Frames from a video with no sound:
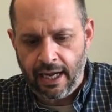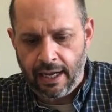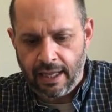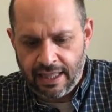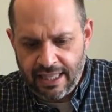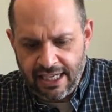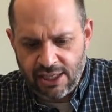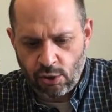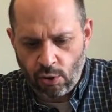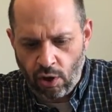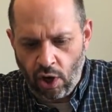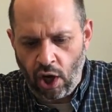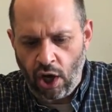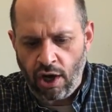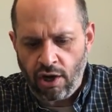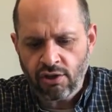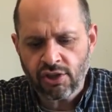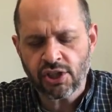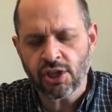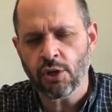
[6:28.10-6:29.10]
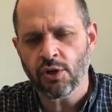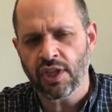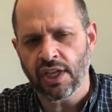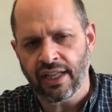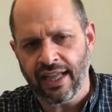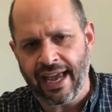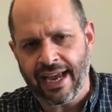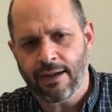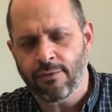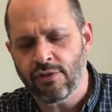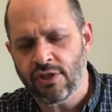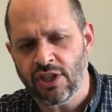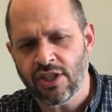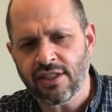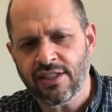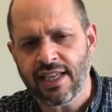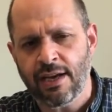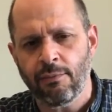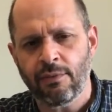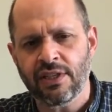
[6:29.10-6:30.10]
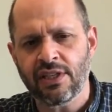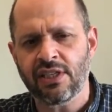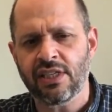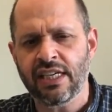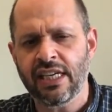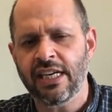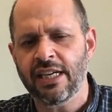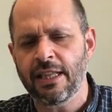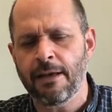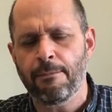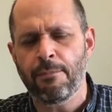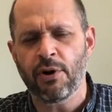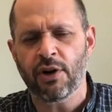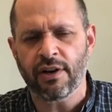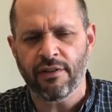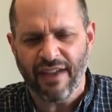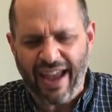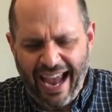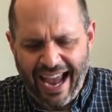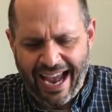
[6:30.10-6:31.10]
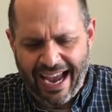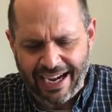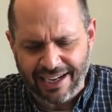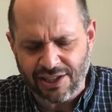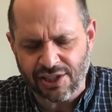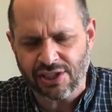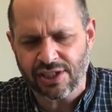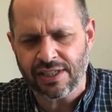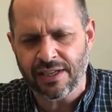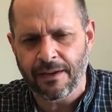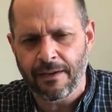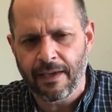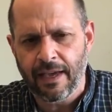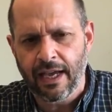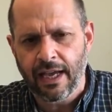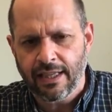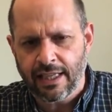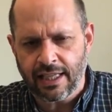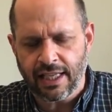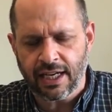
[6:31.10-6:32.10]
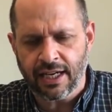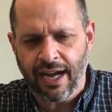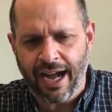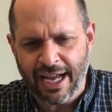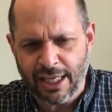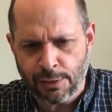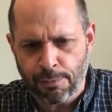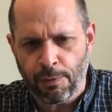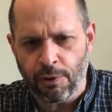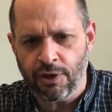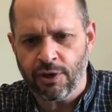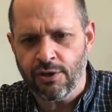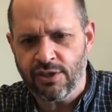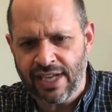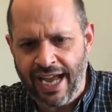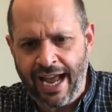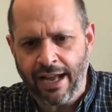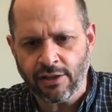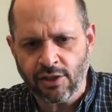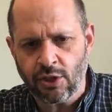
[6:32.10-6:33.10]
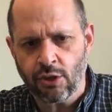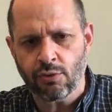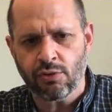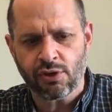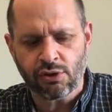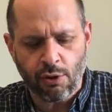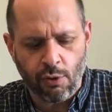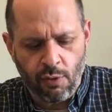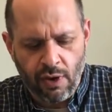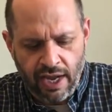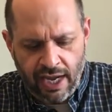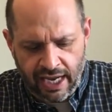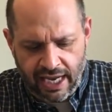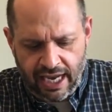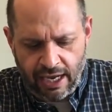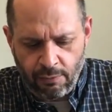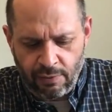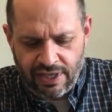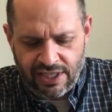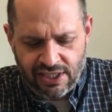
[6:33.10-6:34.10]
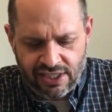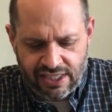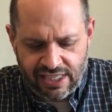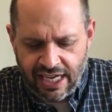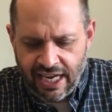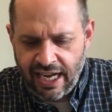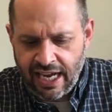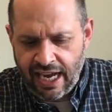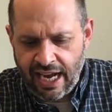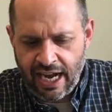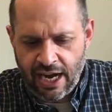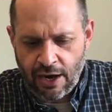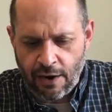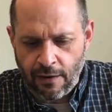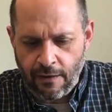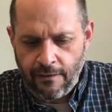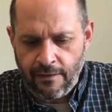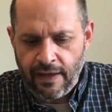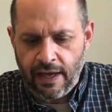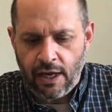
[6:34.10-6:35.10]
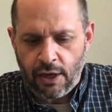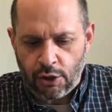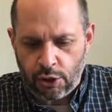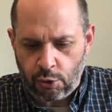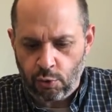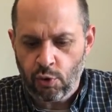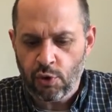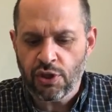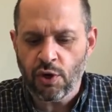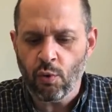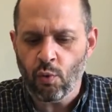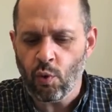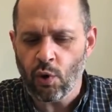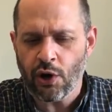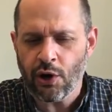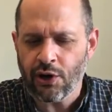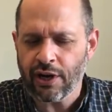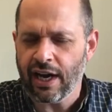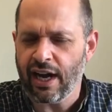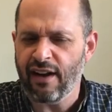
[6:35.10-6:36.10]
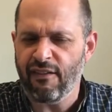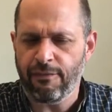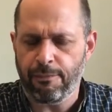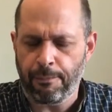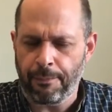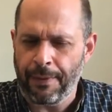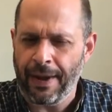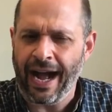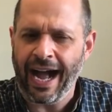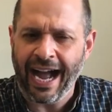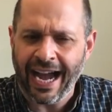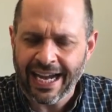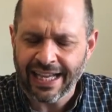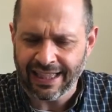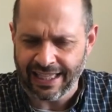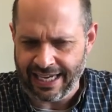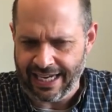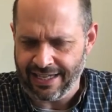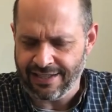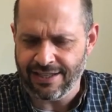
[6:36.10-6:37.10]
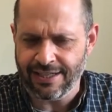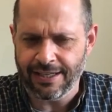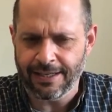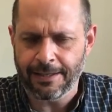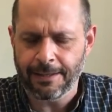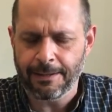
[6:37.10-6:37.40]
These are also the languages that we see in the book of Acts that the gospel goes out to. So we see here, through the work of Pilate,